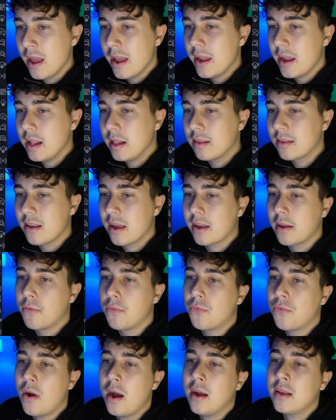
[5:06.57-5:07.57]
It's like a
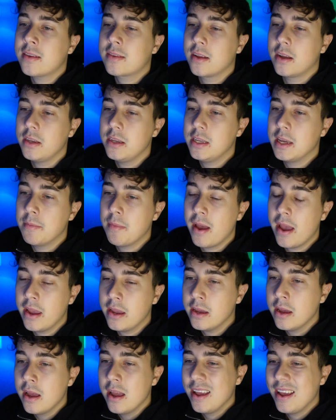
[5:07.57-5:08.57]
faster EMA,
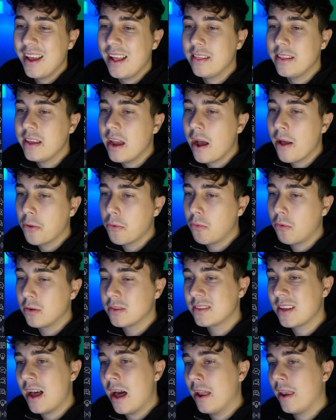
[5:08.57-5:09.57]
and the other ones
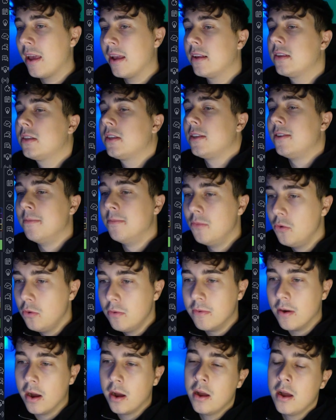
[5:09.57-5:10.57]
are like
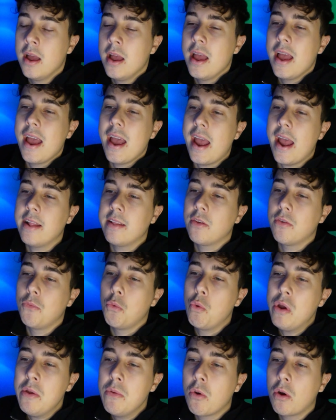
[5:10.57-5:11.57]
smoother. And
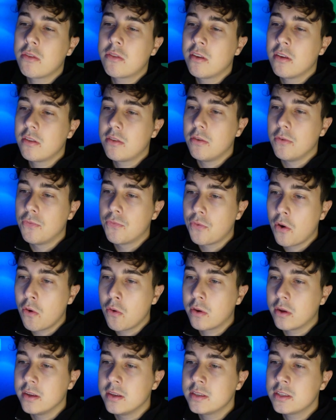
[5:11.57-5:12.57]
we want to
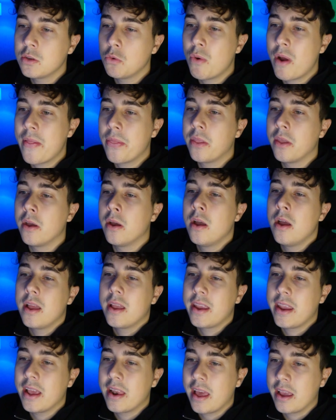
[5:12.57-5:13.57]
focus when the
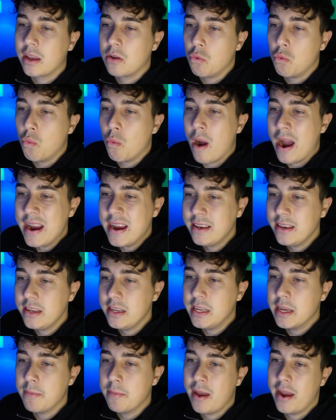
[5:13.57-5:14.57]
like white
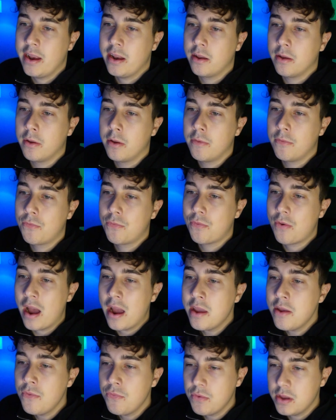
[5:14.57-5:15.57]
EMA, the
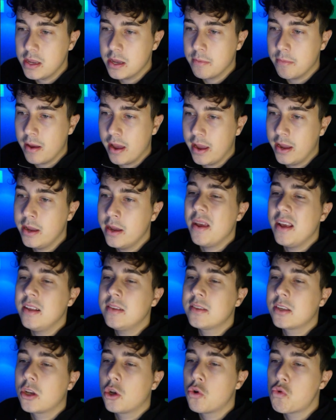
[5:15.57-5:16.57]
5 EMA, is
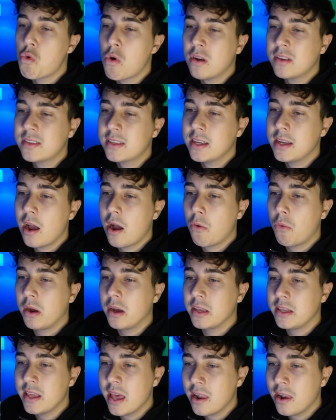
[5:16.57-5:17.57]
crossing our
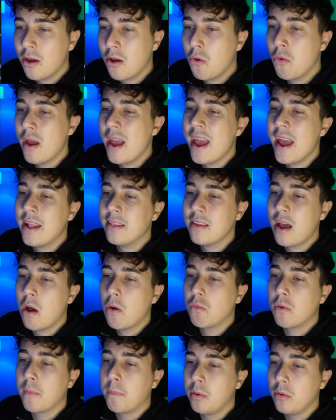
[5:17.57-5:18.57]
yellow and
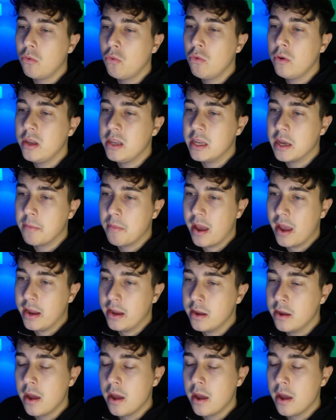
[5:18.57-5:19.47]
our blue EMA.